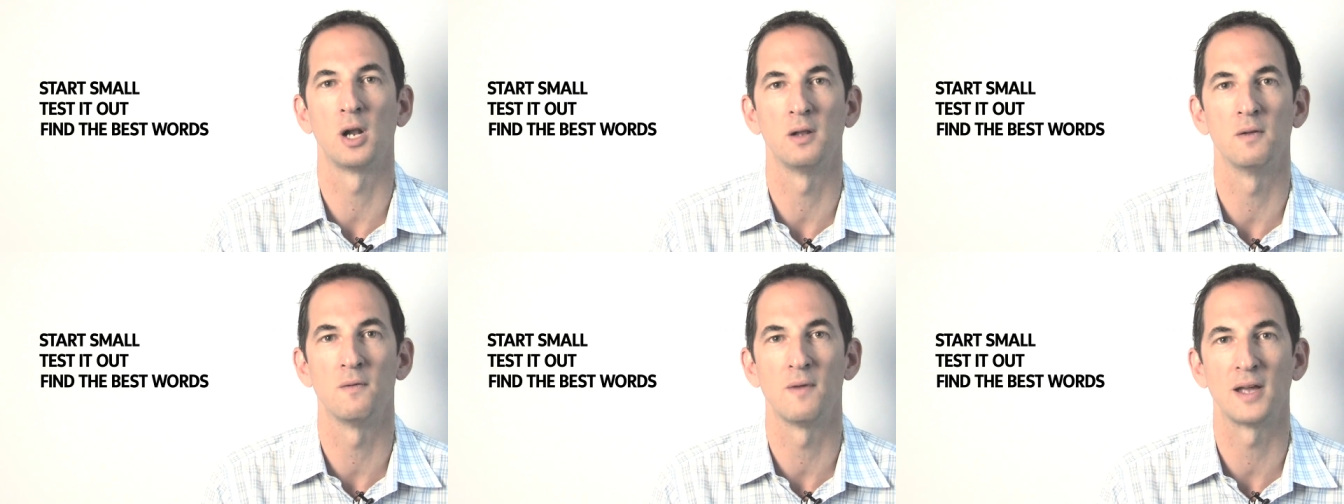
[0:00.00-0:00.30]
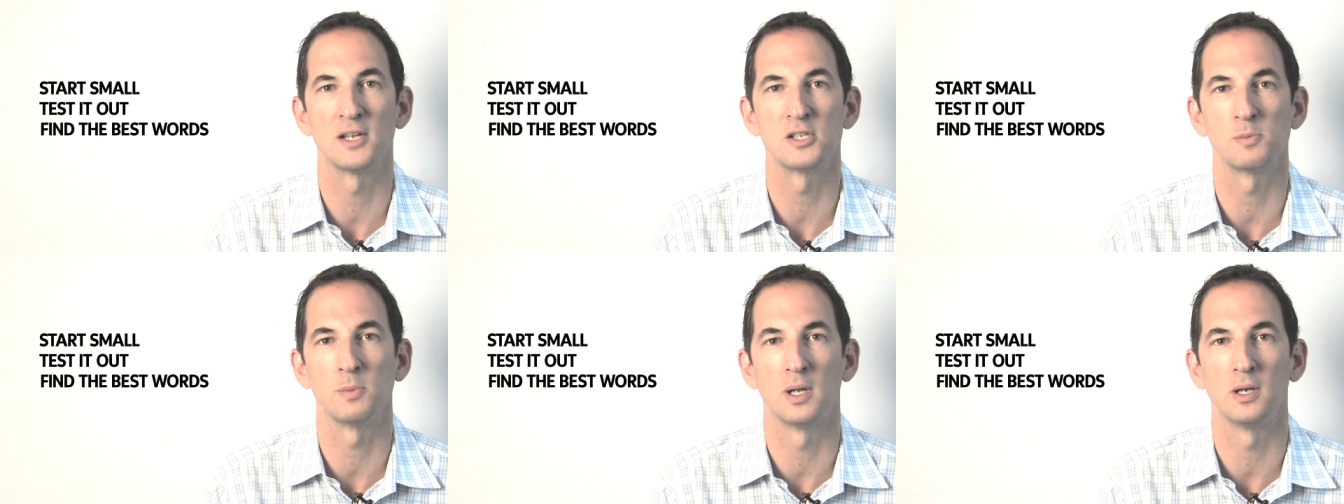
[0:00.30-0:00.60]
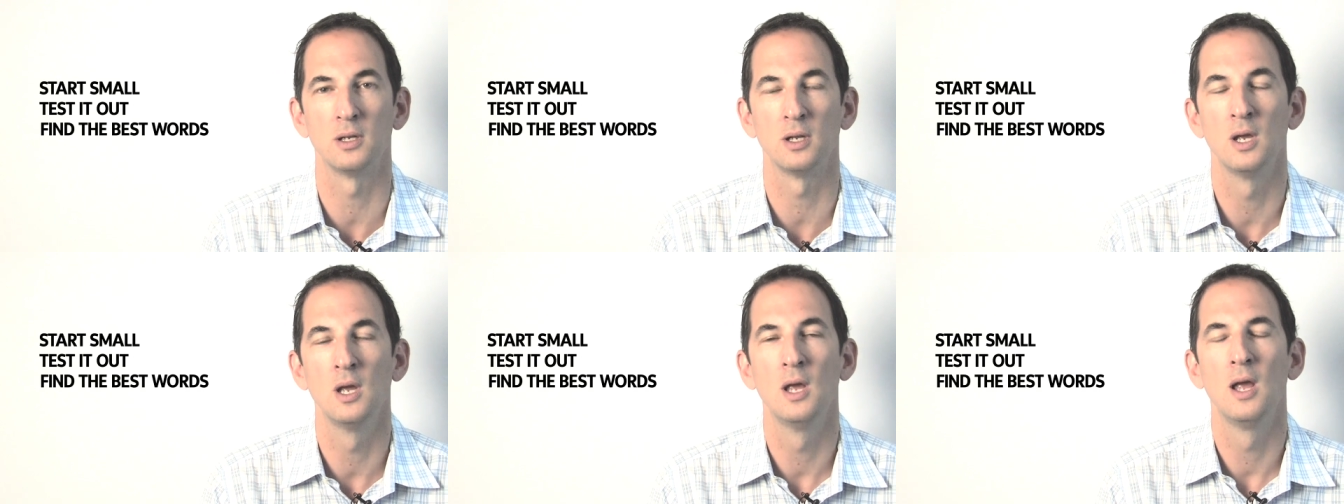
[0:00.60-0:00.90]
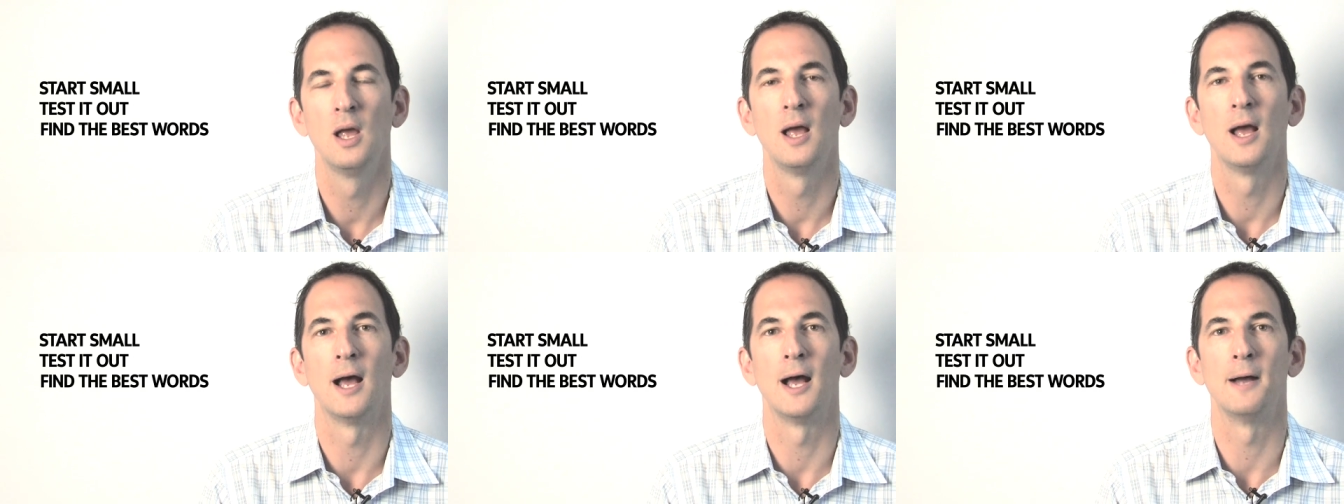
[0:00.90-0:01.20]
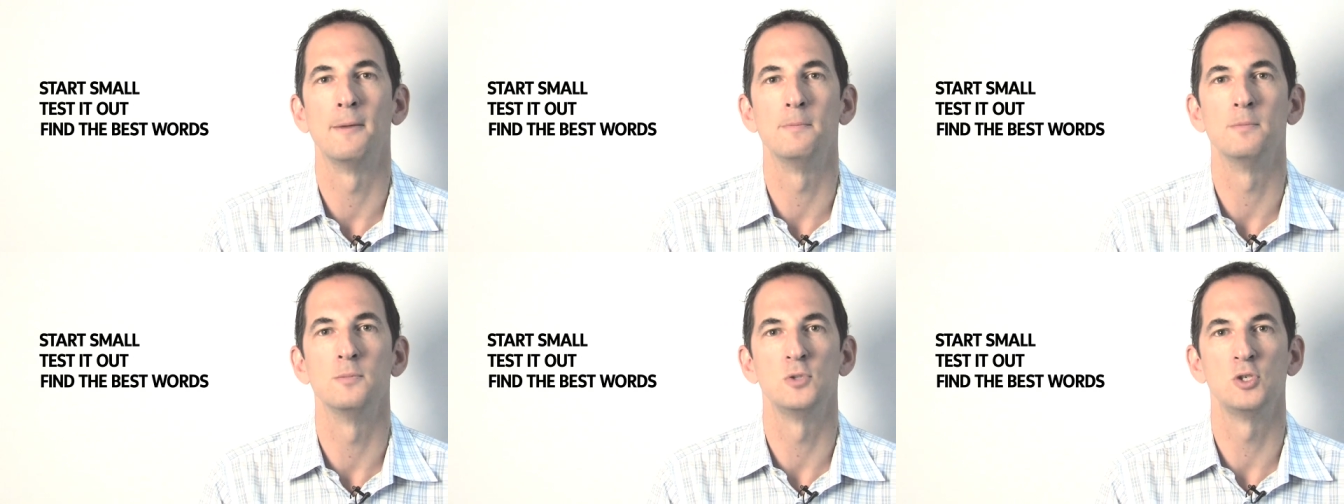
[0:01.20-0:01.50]
on investment
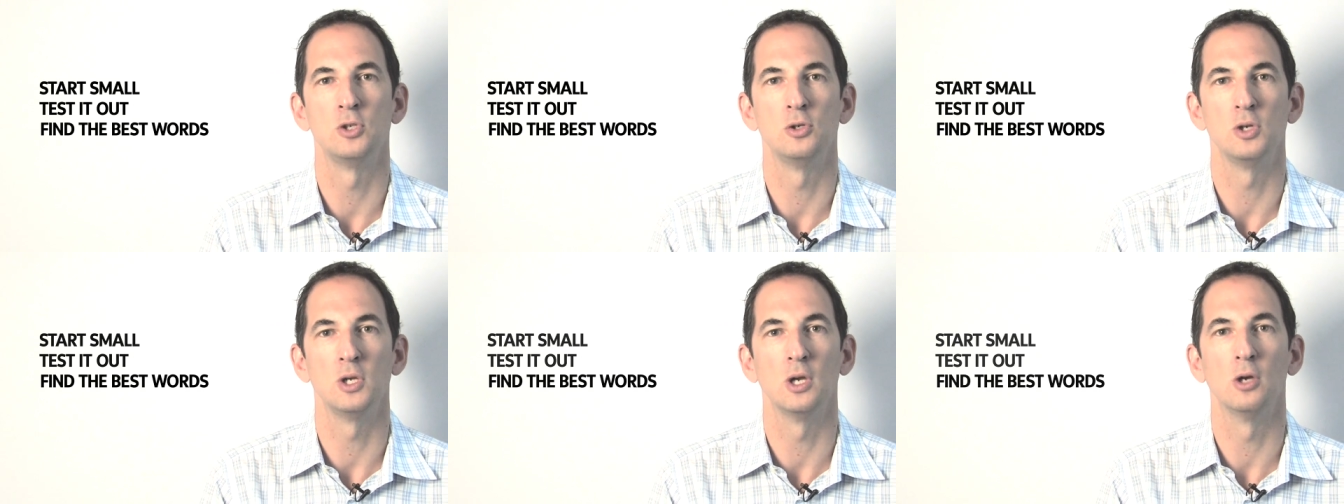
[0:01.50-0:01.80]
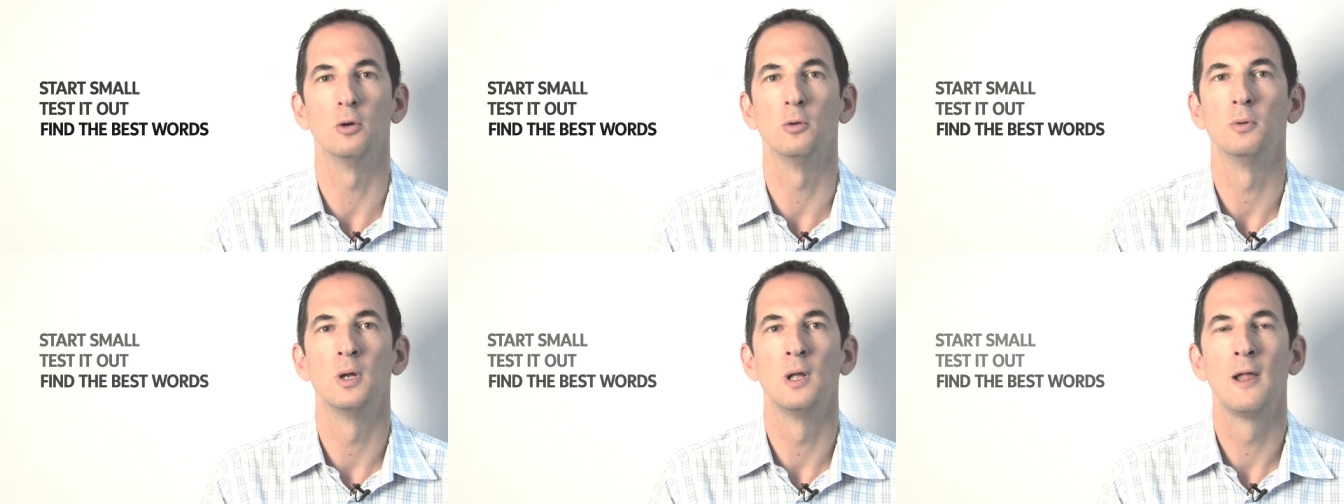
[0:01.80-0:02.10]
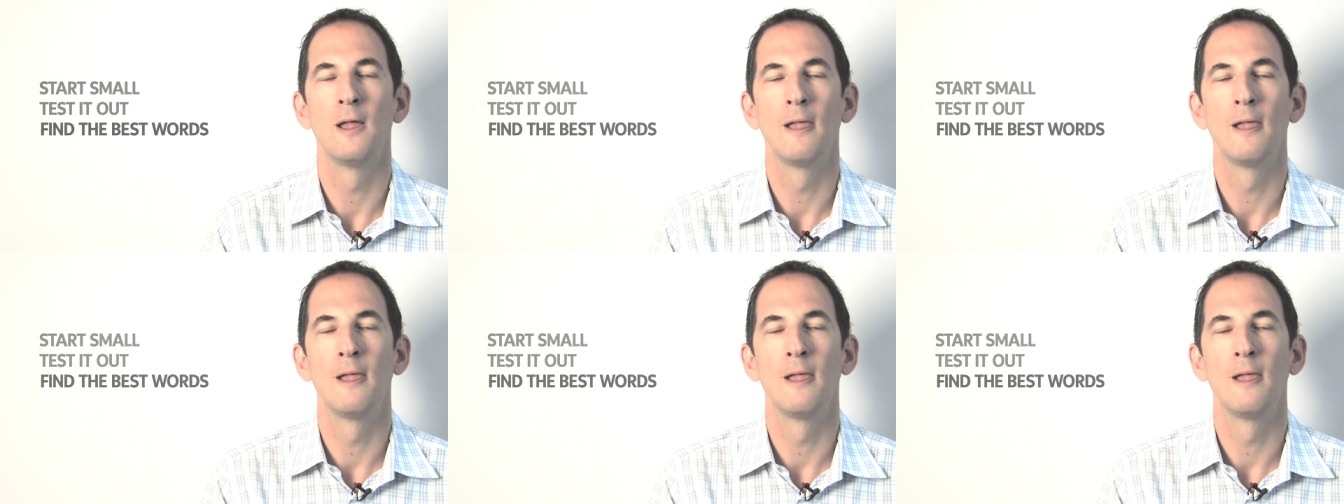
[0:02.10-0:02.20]
to you.